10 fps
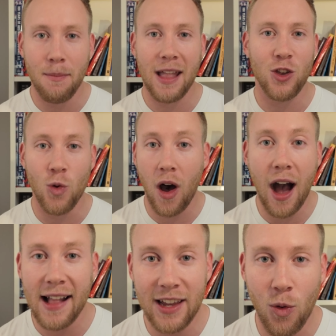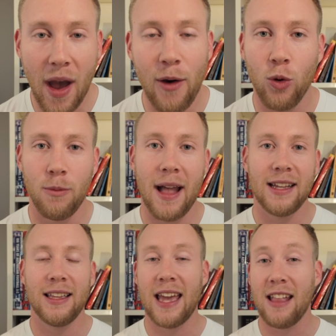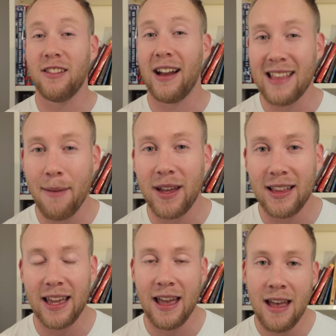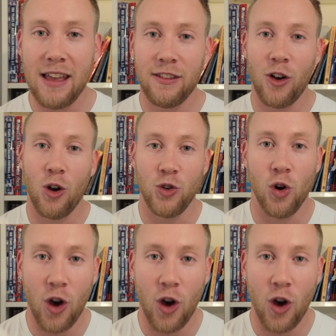menu hiding away automatically and dynamically based on your